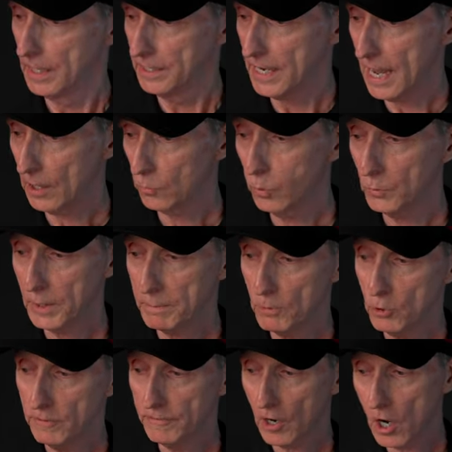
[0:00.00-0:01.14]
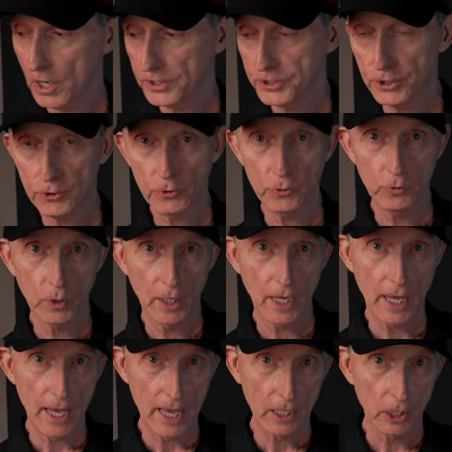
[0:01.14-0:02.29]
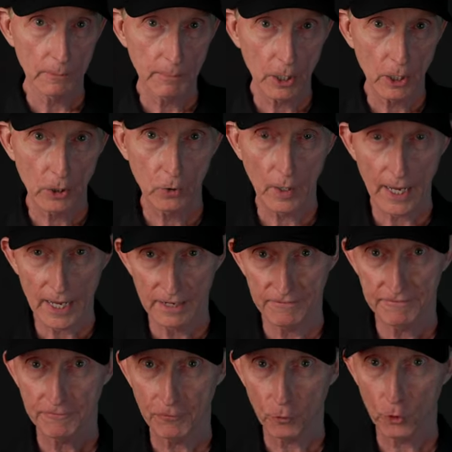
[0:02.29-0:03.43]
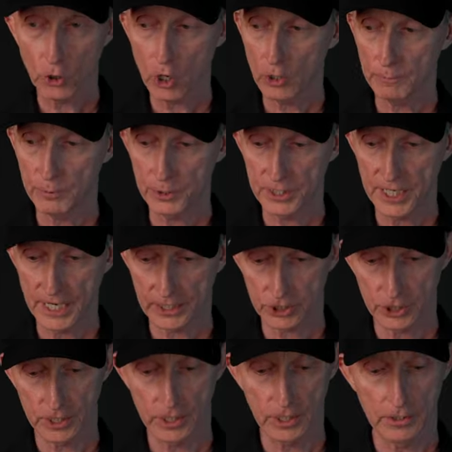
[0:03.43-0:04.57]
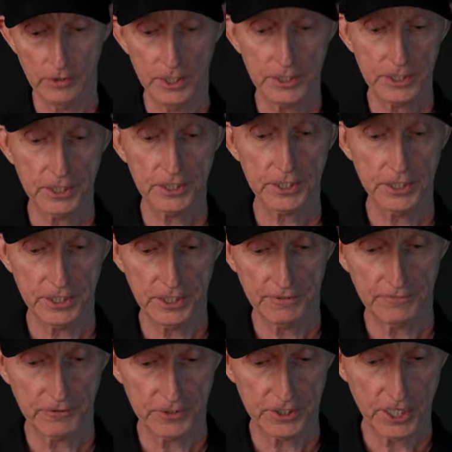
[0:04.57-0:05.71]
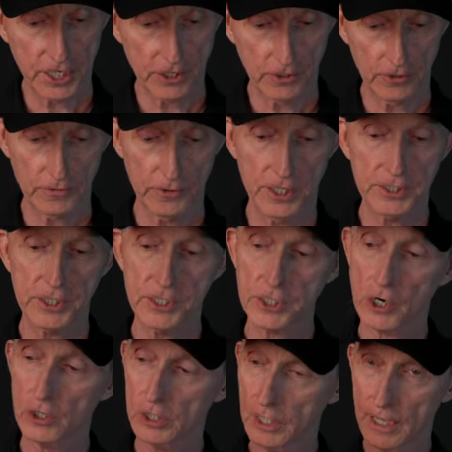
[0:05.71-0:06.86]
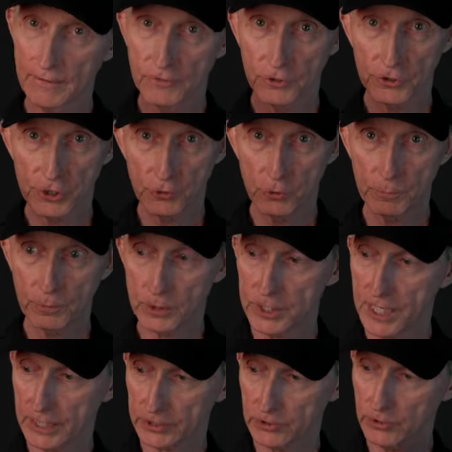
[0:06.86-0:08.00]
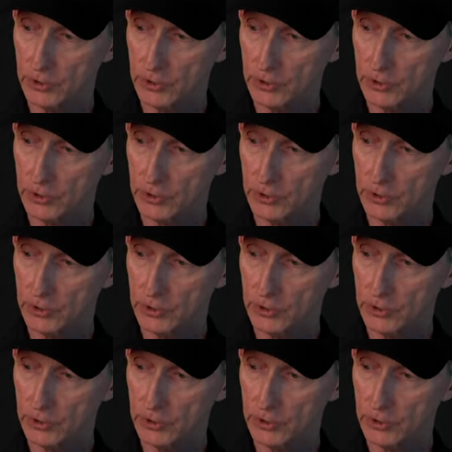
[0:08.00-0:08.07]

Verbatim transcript: Now, when we move on to elbow and forearm protection, this is the difference here. This is our level two protector.